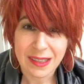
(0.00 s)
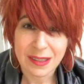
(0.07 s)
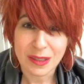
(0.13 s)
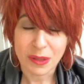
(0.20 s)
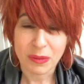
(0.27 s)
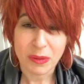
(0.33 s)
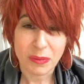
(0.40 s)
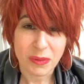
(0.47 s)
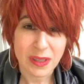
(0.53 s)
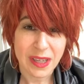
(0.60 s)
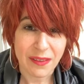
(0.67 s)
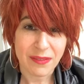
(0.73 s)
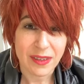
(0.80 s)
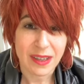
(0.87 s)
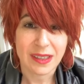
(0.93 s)
So it would
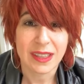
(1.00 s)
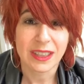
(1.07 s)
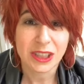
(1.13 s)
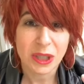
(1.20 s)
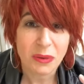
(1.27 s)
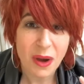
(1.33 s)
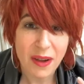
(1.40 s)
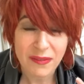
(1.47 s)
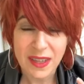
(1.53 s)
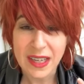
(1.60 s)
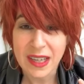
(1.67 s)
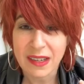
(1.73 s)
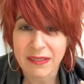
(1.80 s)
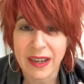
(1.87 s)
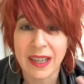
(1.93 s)
definitely show off
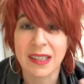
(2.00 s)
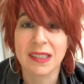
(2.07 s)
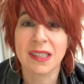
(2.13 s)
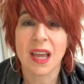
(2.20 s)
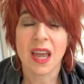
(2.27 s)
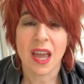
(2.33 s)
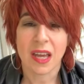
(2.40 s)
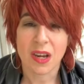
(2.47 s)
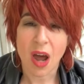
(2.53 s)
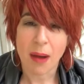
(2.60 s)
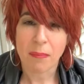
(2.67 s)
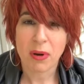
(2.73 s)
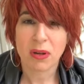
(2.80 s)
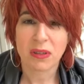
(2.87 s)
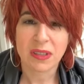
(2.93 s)
the earrings and
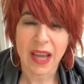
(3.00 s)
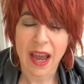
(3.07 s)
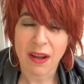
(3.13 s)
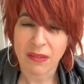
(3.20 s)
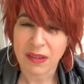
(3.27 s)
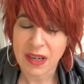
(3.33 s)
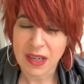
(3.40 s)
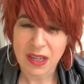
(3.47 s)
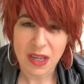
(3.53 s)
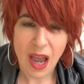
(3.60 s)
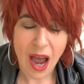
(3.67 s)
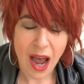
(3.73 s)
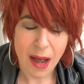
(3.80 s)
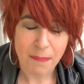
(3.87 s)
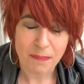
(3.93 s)
not pull down
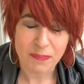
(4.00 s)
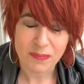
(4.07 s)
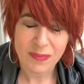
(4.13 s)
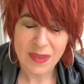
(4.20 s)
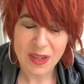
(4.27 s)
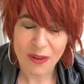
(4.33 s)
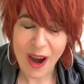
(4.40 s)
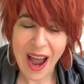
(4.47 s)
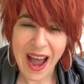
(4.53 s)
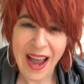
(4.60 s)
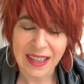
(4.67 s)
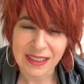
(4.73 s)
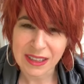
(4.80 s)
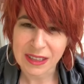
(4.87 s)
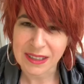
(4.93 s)
um, your
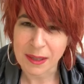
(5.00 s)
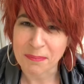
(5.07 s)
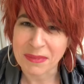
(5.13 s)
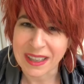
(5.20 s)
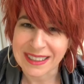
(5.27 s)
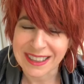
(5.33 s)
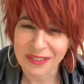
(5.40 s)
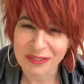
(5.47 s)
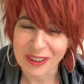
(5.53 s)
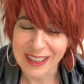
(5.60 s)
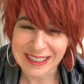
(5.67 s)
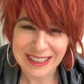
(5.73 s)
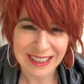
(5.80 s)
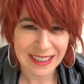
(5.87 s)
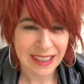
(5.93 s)
eye to something
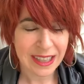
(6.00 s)
different.